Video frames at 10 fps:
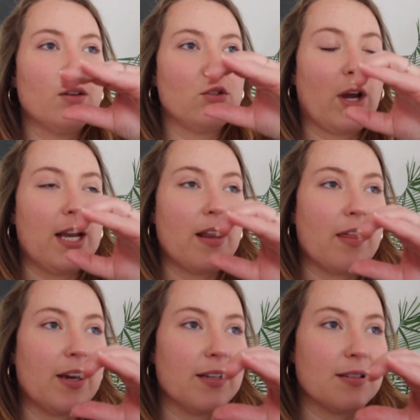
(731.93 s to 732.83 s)
train
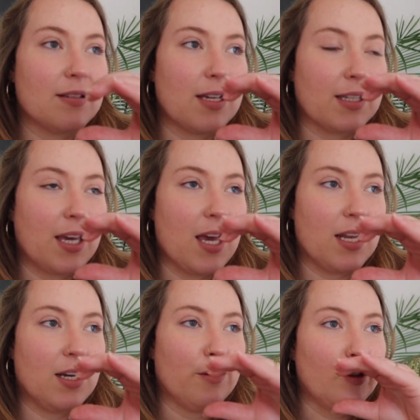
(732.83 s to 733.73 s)
things as a kid
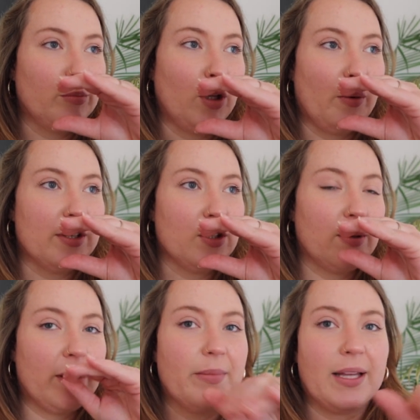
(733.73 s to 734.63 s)
and if you blow into
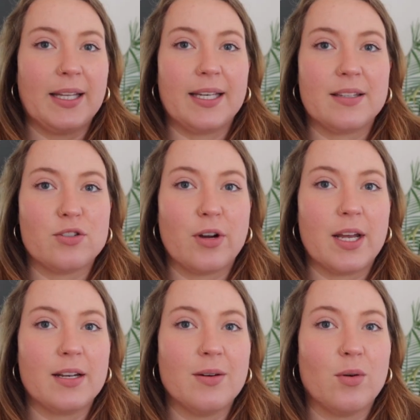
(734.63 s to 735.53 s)
it it made like the train
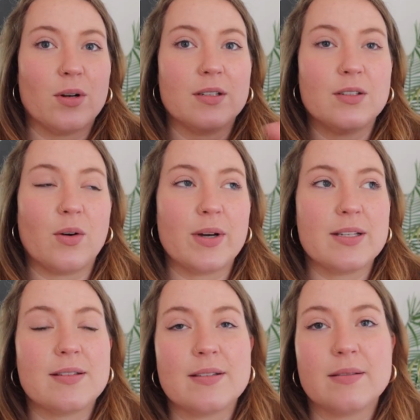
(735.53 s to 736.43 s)
horn
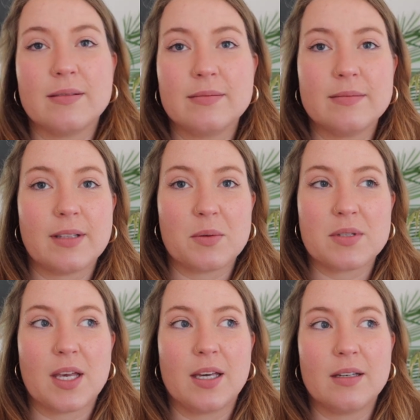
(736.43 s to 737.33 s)
noise? That was
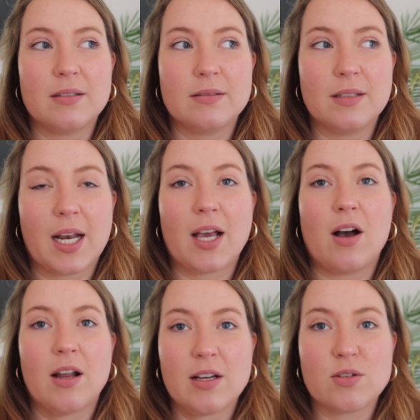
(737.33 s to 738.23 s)
like an
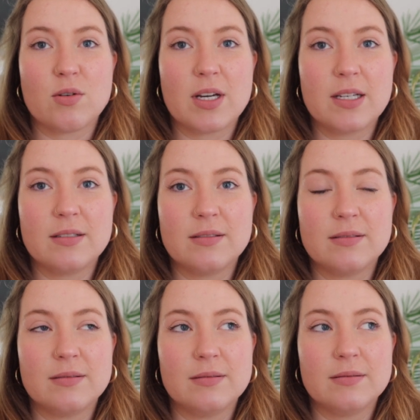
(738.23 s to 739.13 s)
iconic toy.
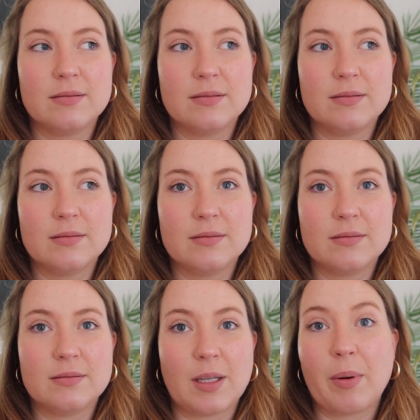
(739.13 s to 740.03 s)

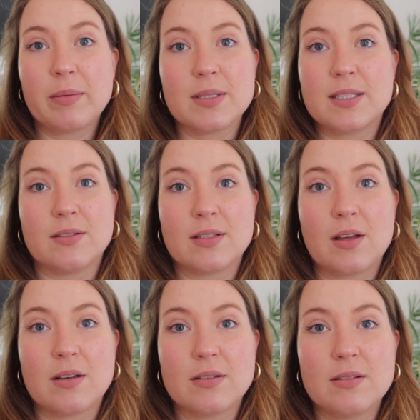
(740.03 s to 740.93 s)
They probably still sell
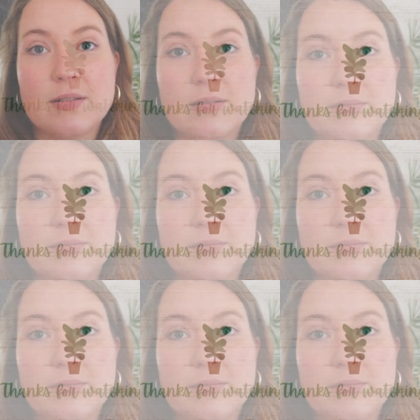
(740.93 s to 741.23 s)
those.